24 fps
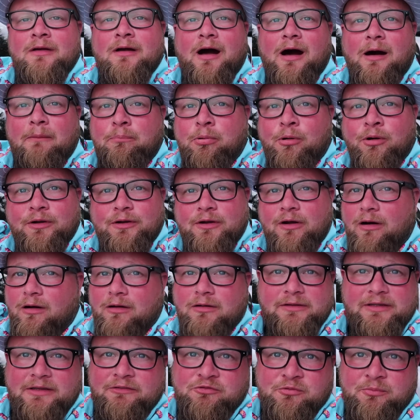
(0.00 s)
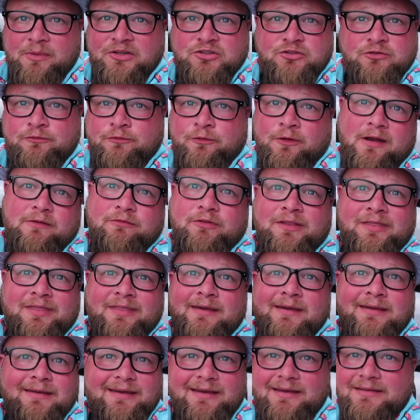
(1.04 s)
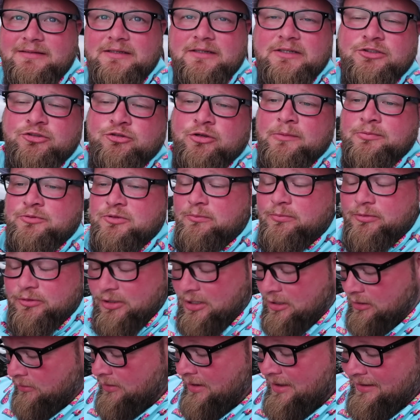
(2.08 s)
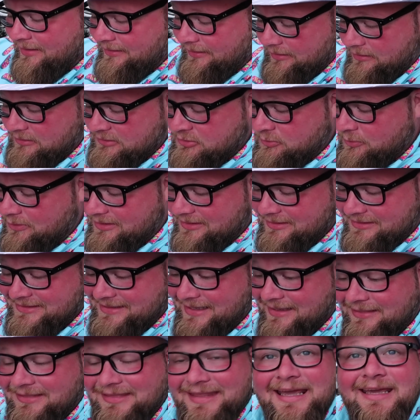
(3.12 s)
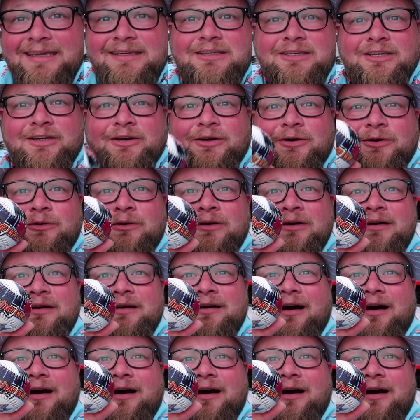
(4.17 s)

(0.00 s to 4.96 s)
I'll put all the information for everything in the description below. And I also wanted to say thank you.